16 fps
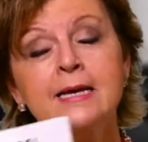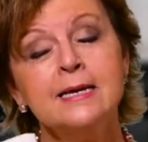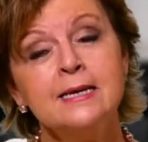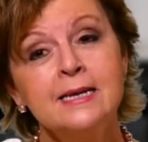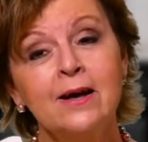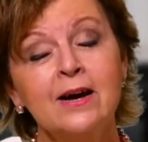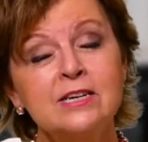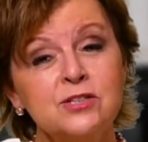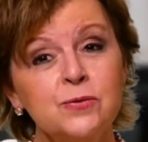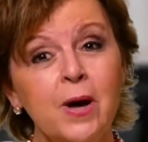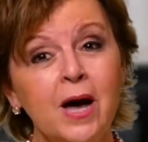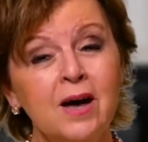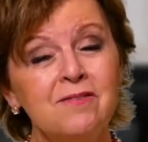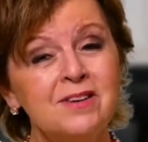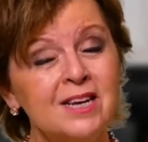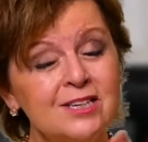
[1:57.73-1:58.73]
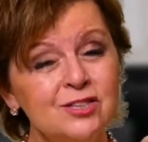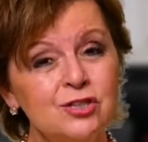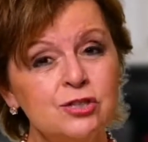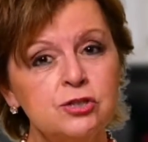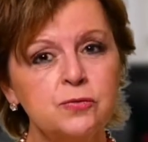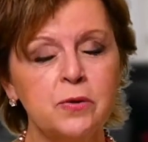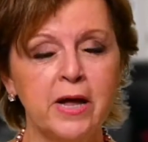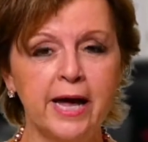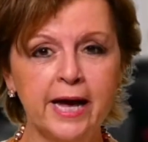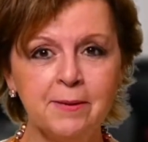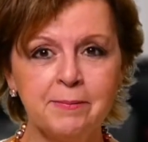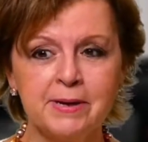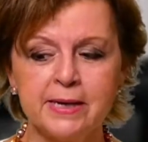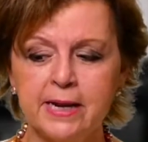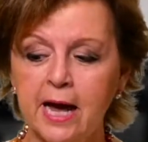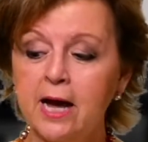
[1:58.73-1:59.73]
Now, I do have an unusual
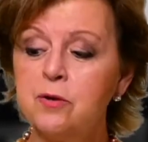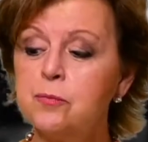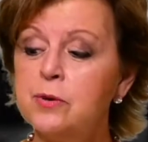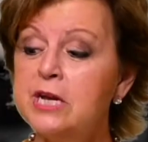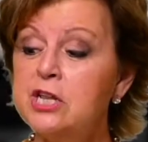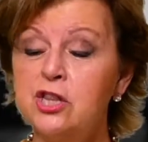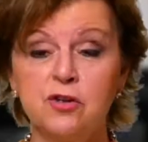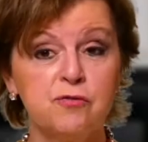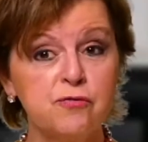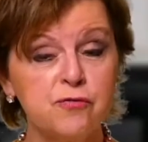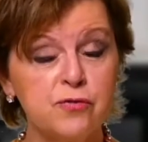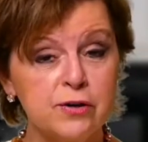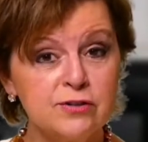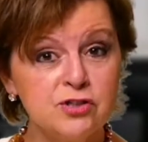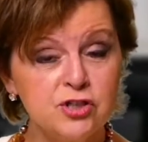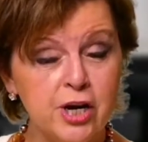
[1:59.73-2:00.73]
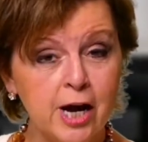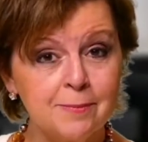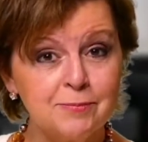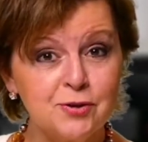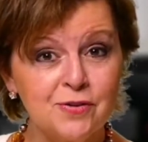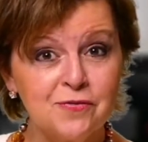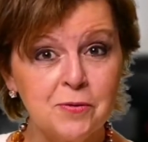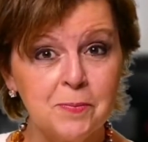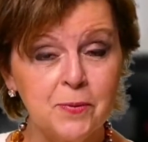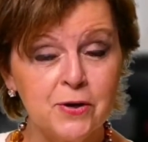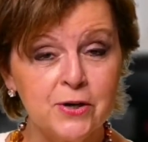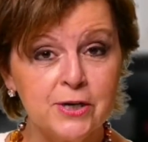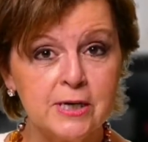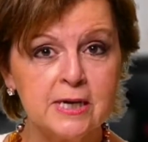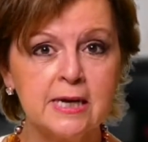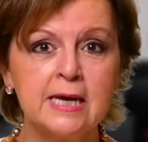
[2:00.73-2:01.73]
habit. I read the first chapter of the
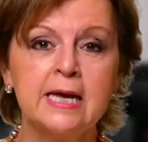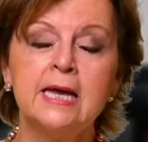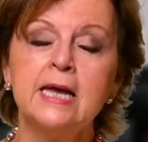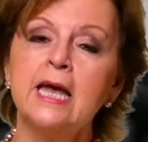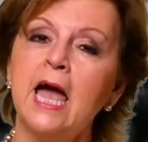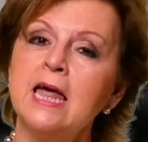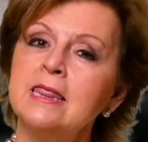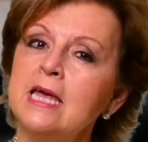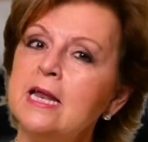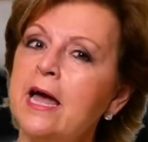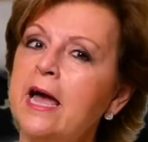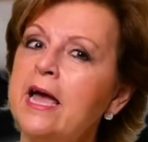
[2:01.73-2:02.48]
book, and then I